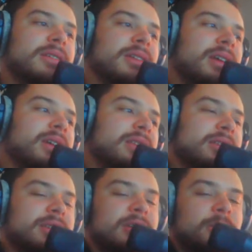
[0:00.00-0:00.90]
get the
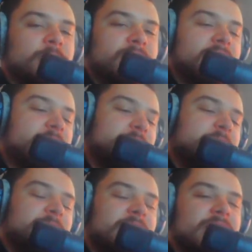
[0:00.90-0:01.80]
cinema of
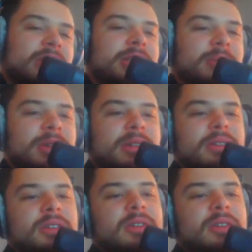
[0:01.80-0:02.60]
comparing something,